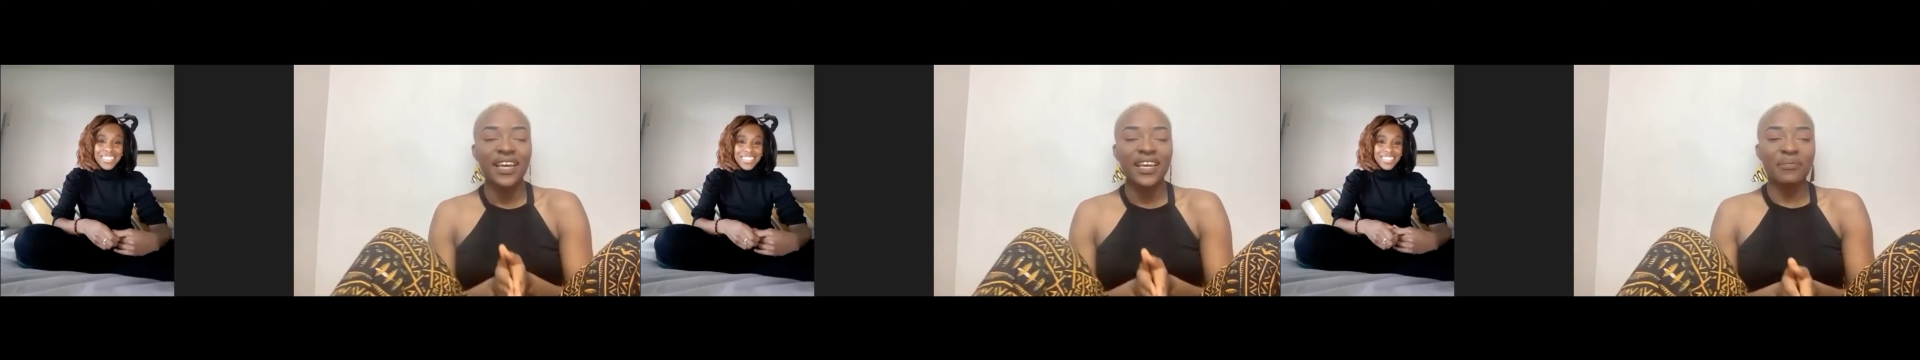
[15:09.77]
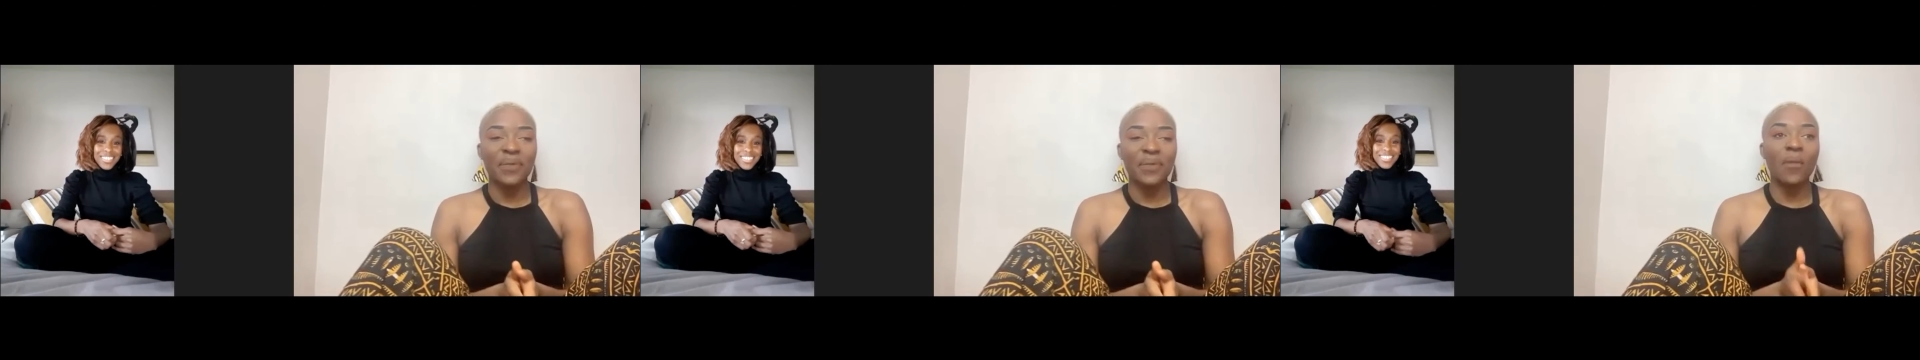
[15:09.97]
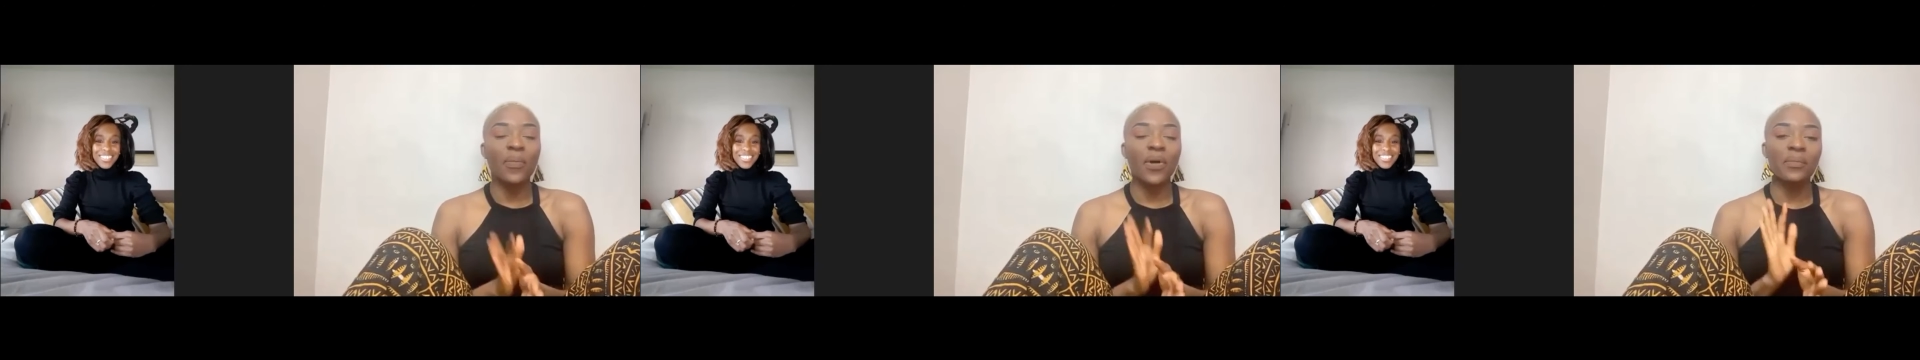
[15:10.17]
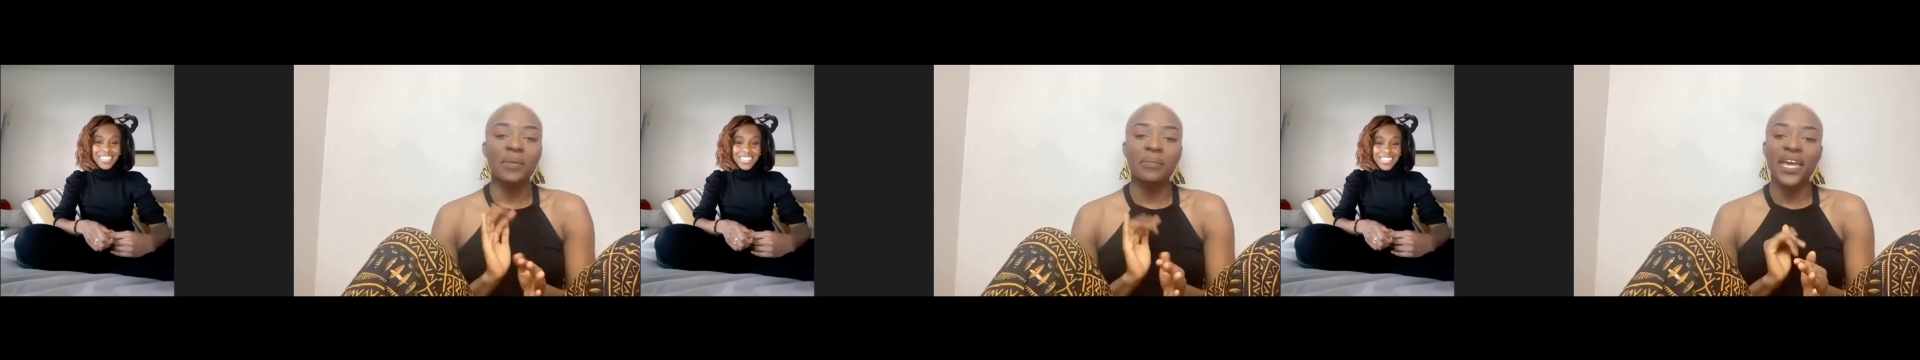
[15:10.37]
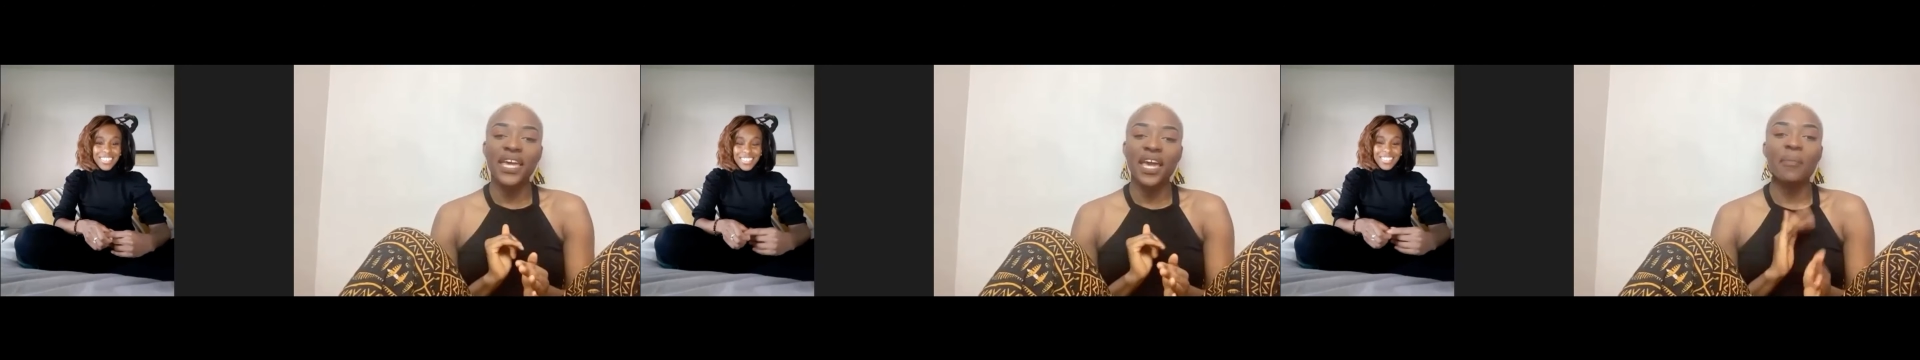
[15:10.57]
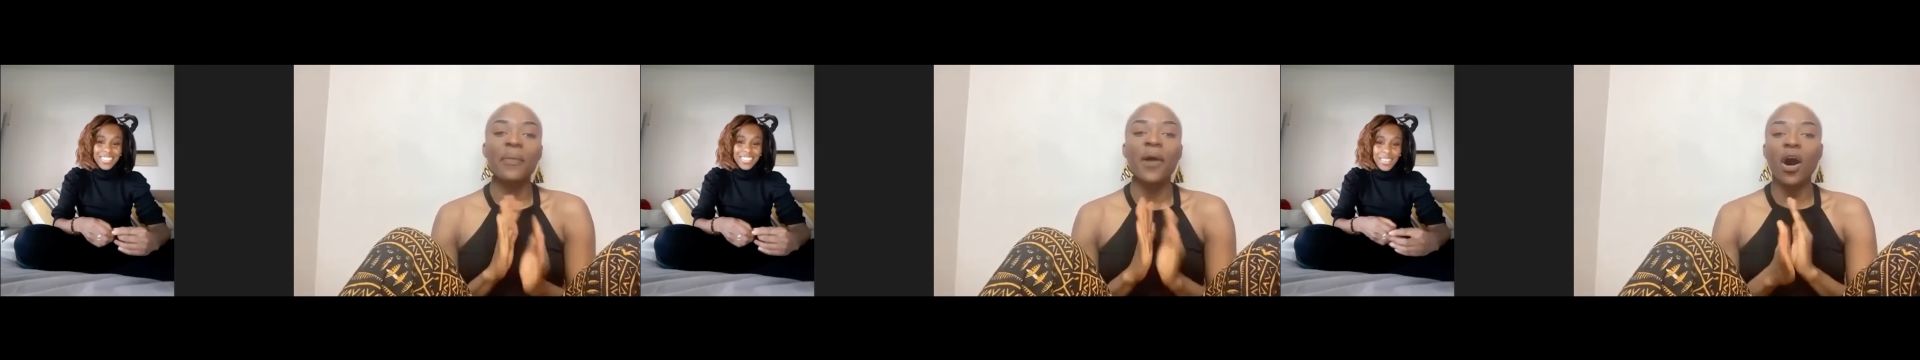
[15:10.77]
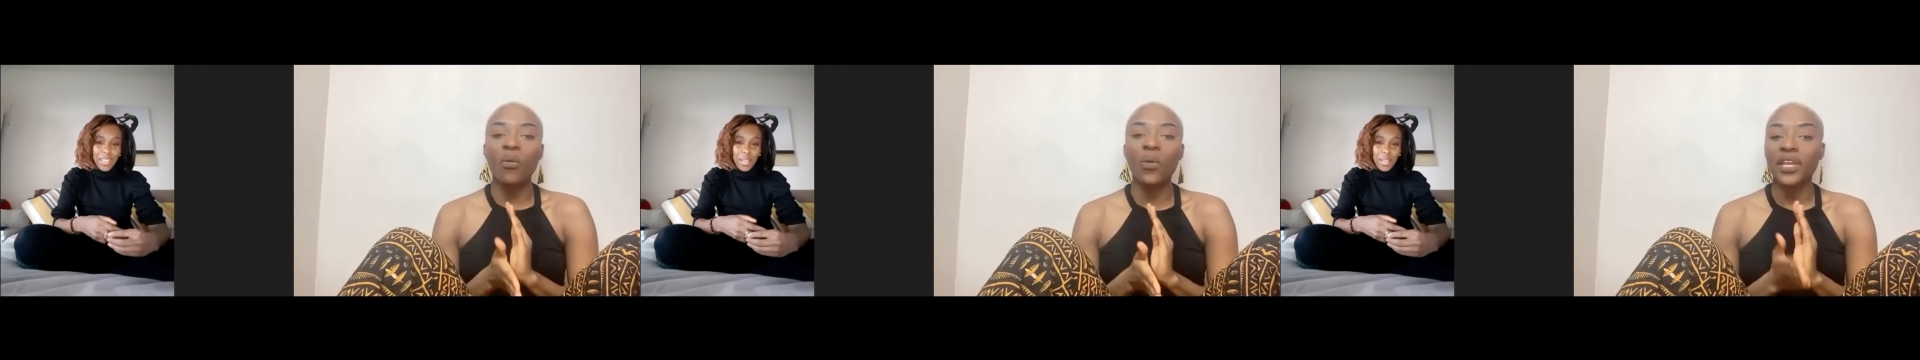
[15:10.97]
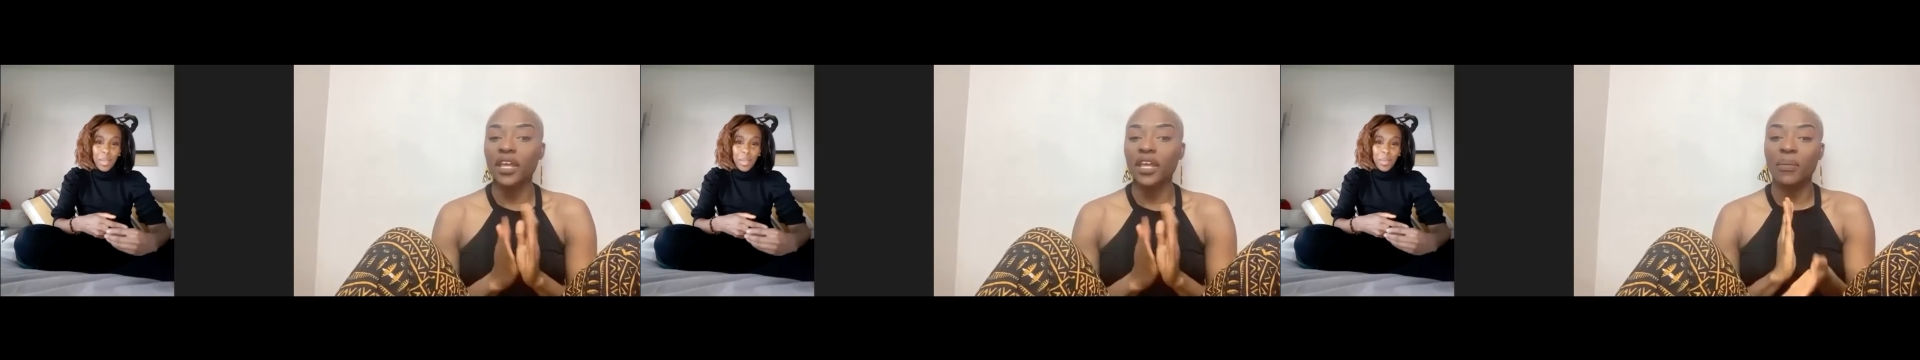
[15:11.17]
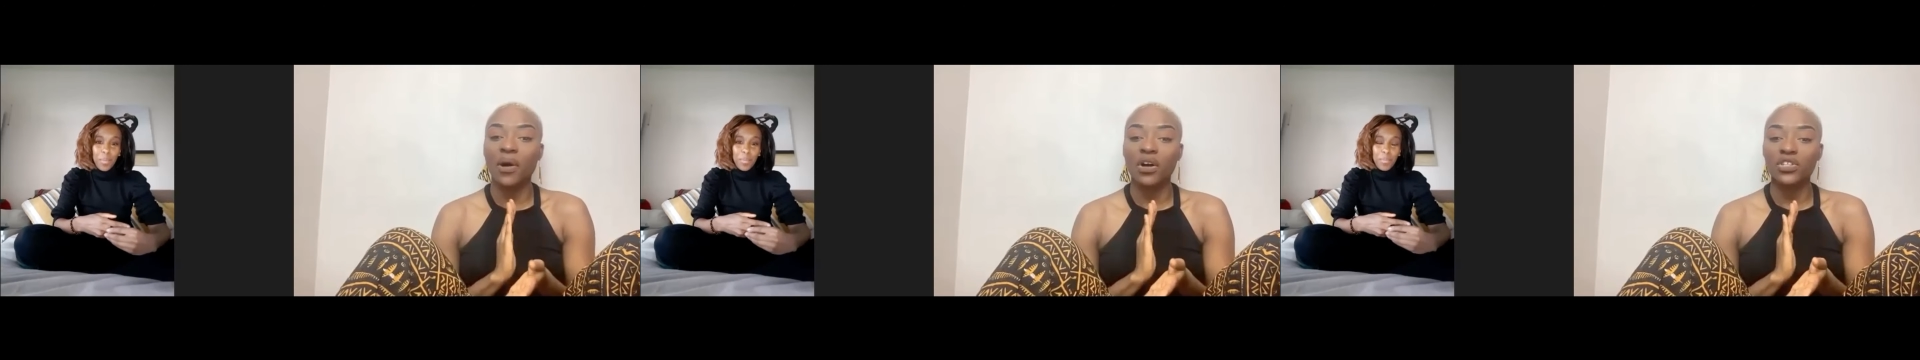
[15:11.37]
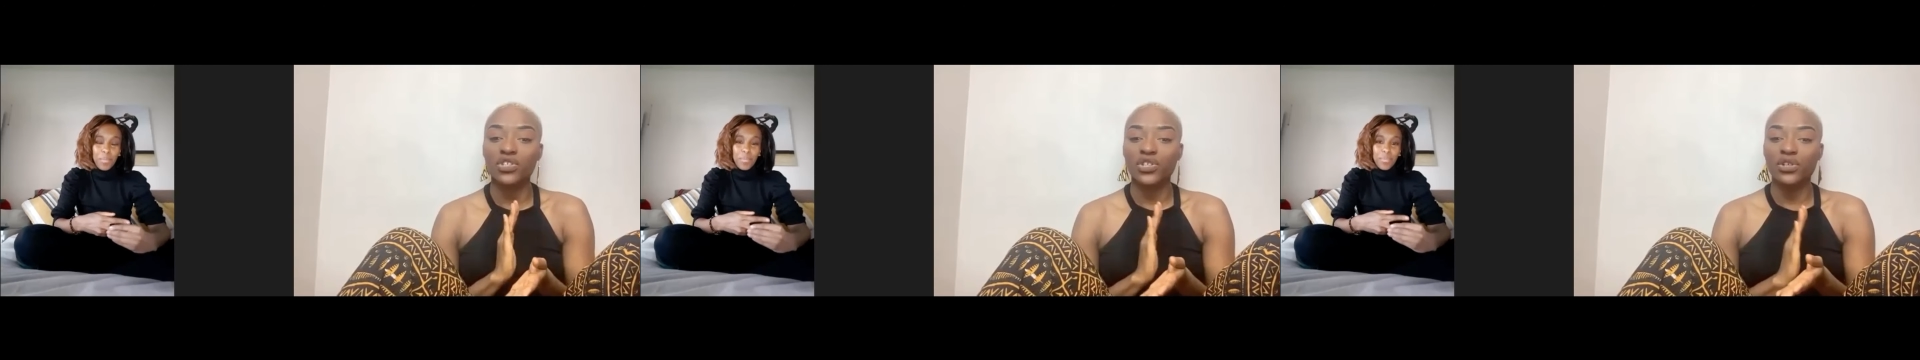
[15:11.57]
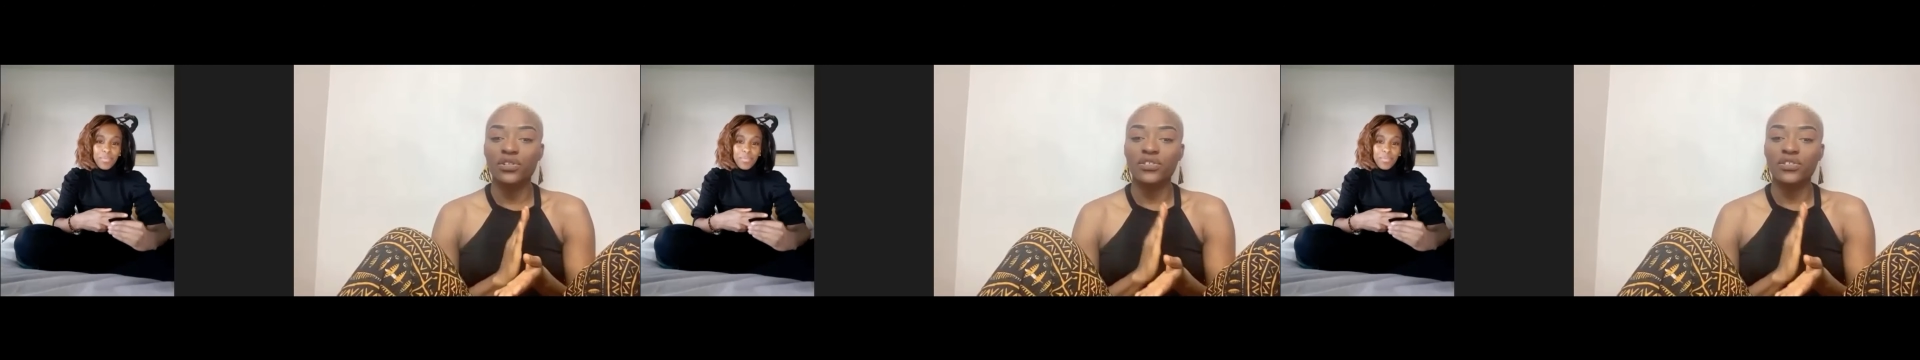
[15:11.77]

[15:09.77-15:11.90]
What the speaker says: but I'll probably make it a part 1 and a part 2,